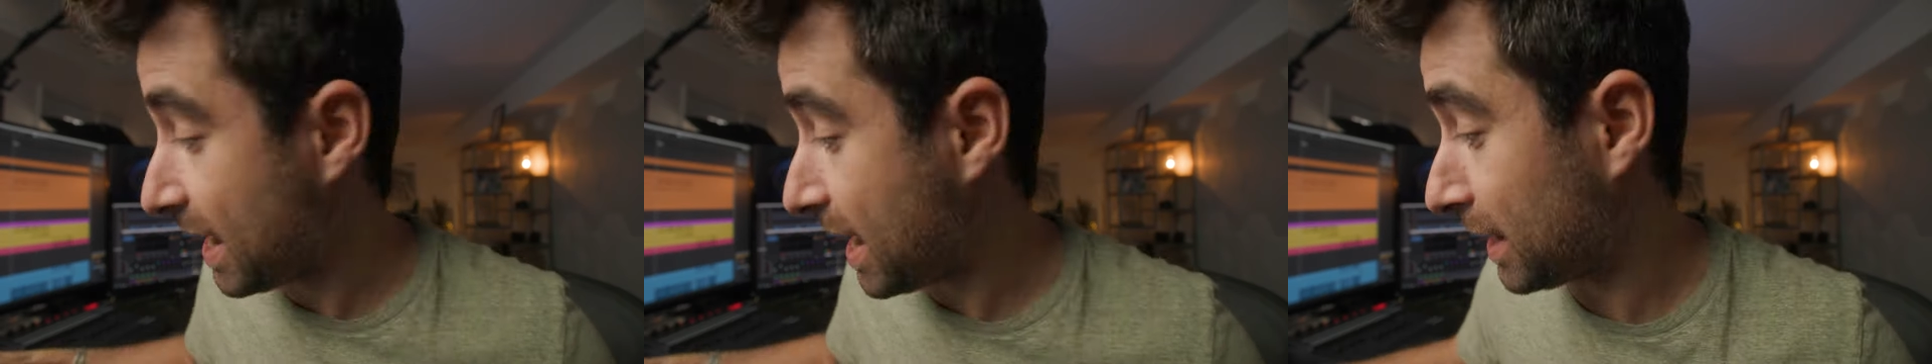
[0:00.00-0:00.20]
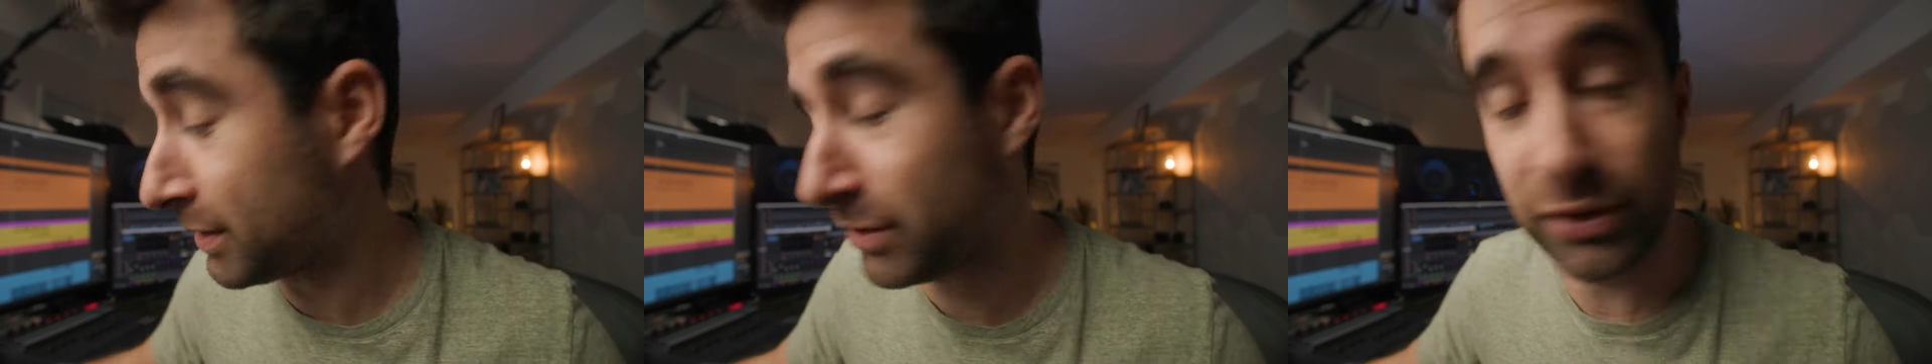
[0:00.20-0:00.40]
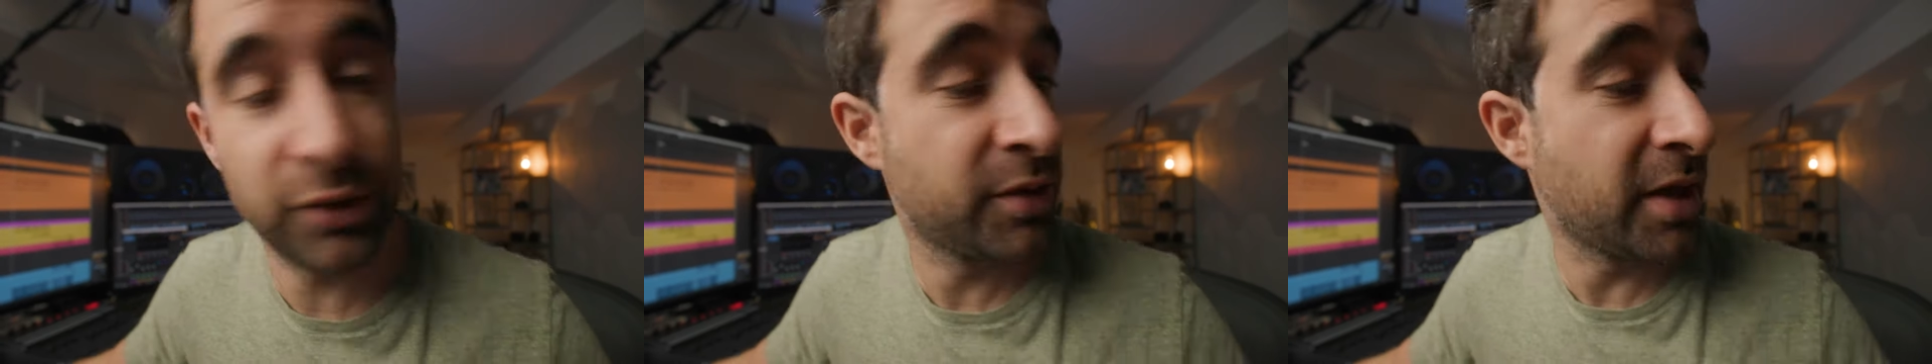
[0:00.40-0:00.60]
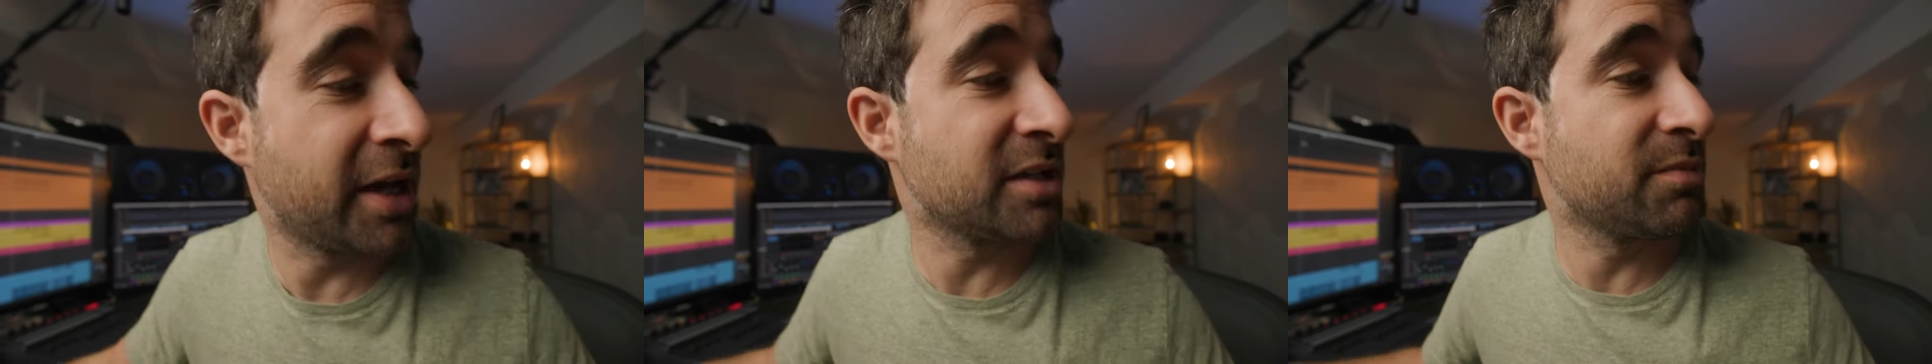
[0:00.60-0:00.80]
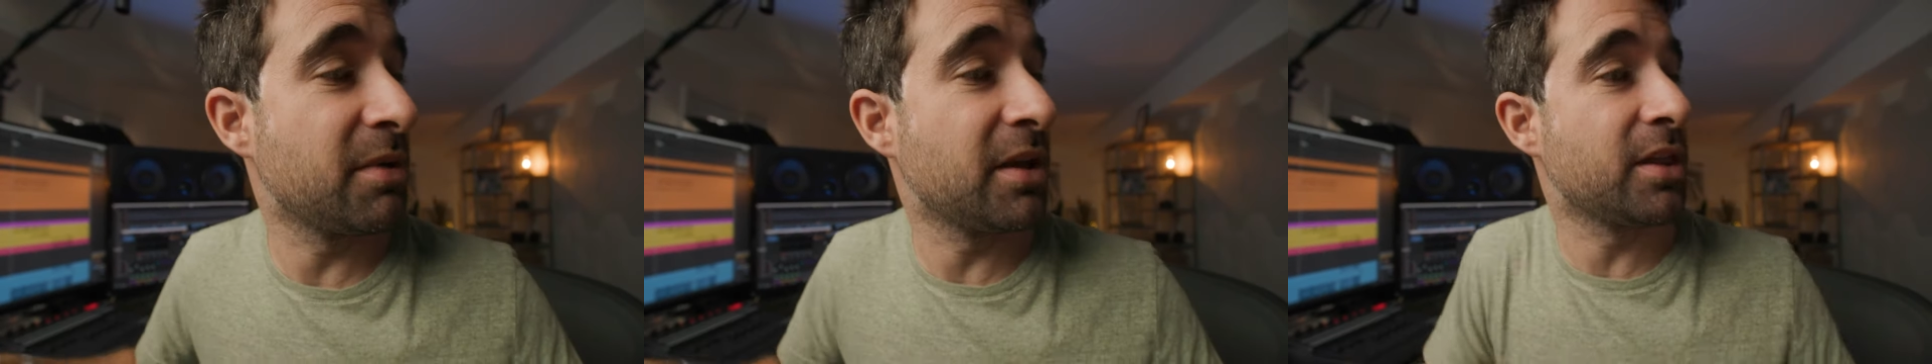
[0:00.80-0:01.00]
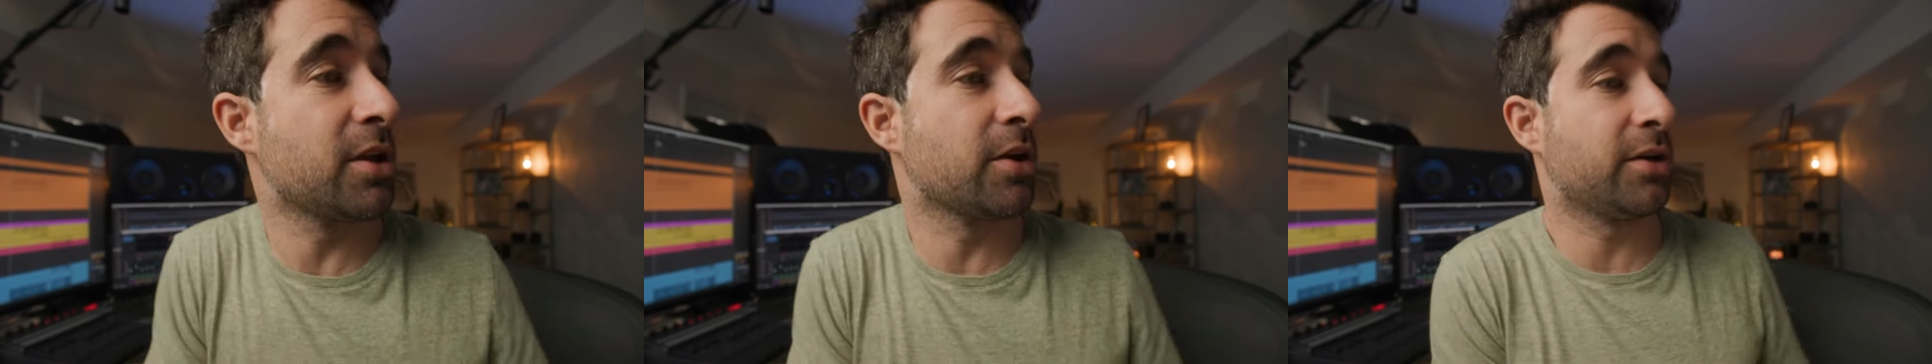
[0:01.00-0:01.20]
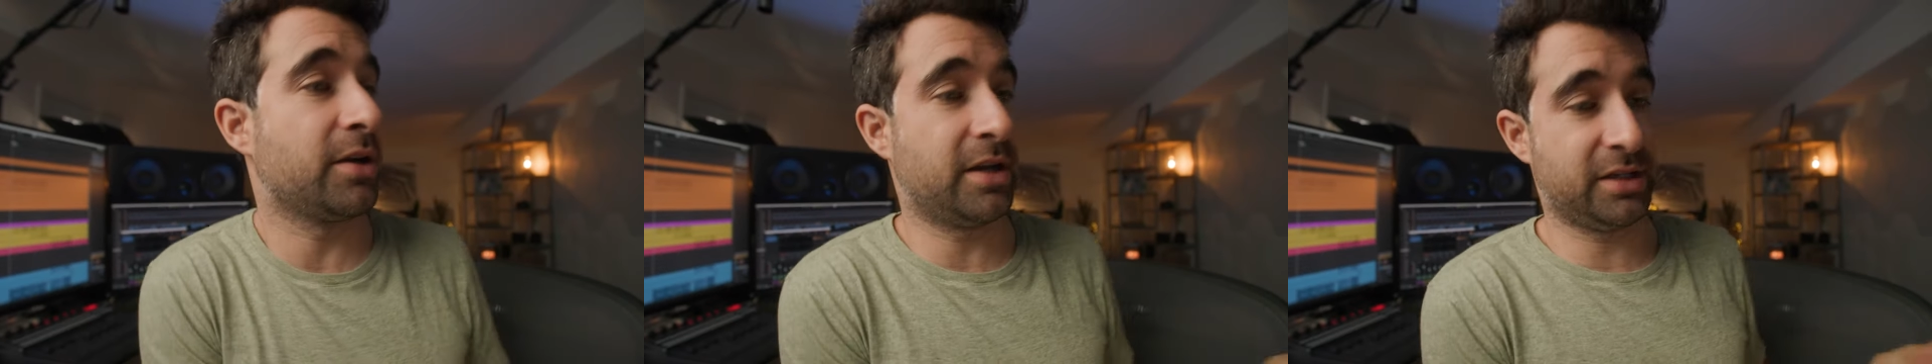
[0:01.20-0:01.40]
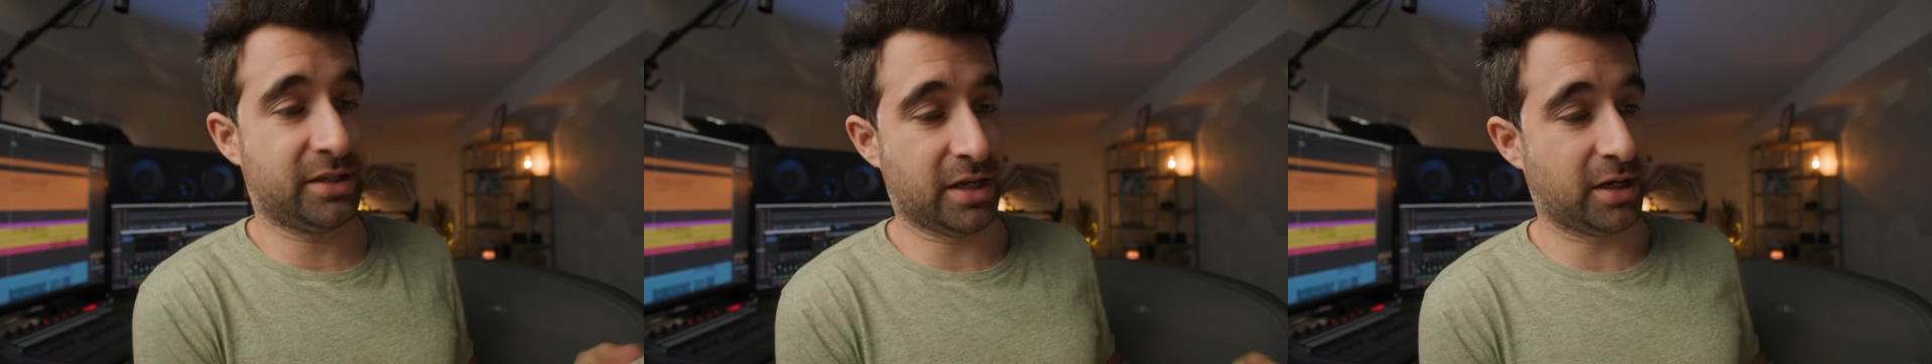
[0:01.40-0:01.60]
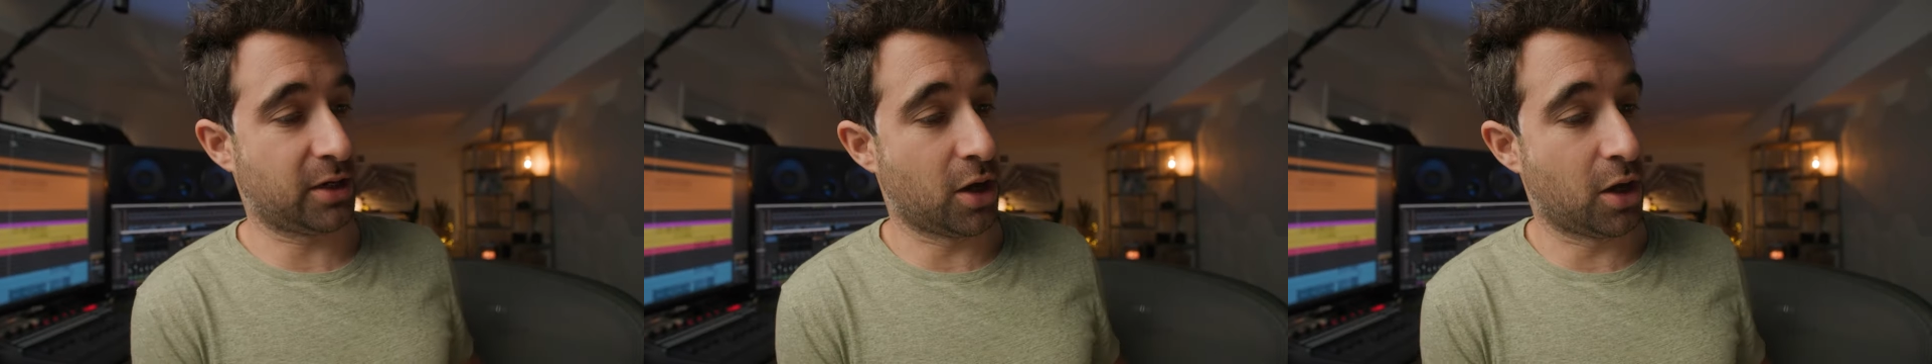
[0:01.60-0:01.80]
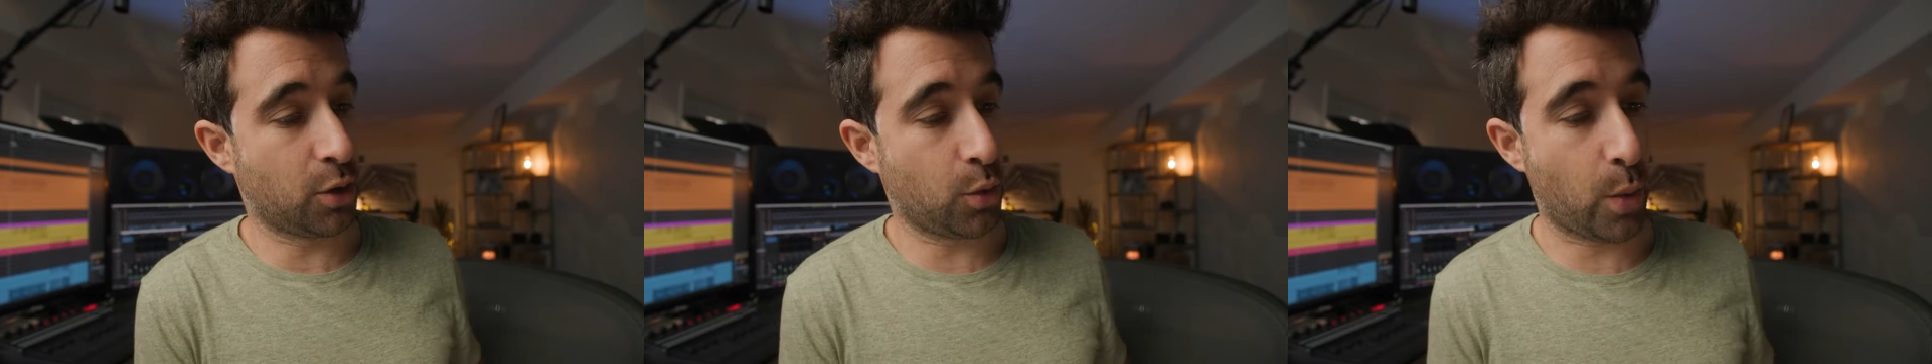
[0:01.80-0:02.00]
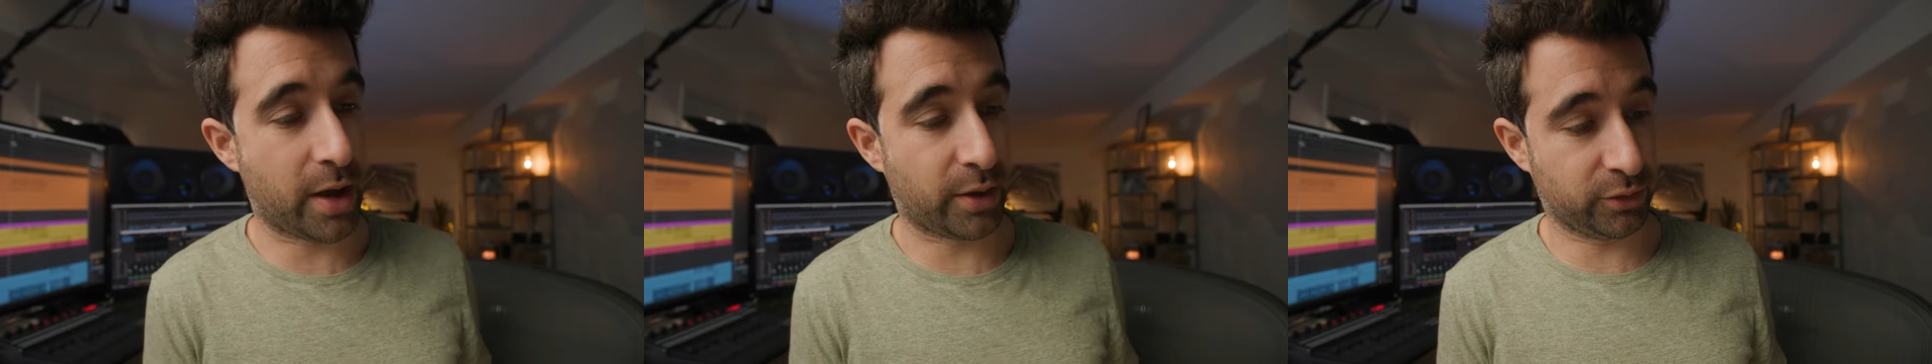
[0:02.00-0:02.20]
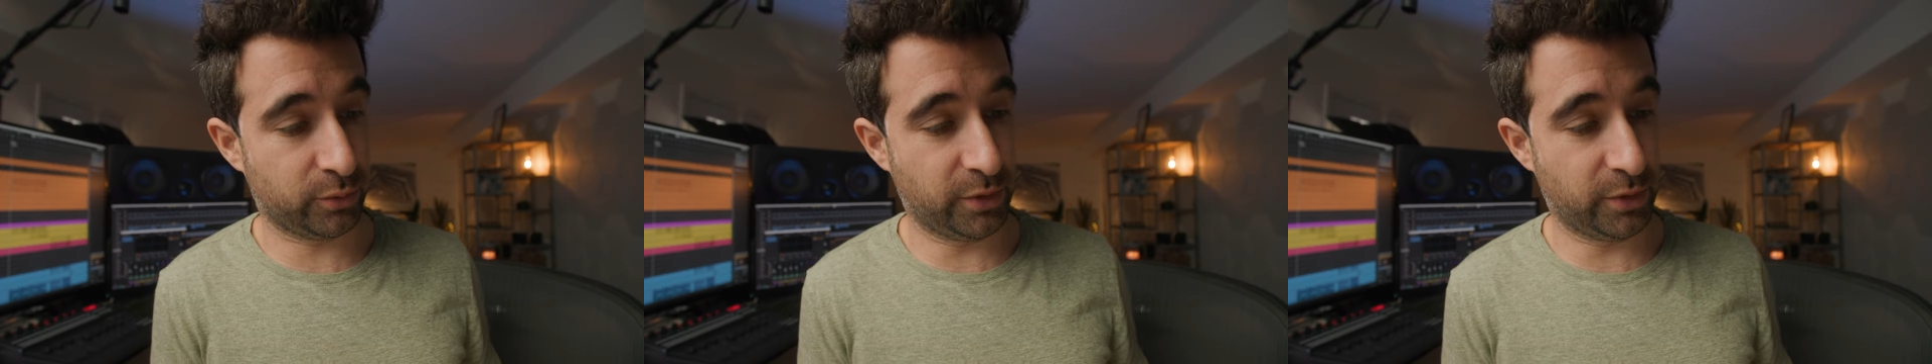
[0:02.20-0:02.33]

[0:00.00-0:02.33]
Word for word: and today's video is a long one.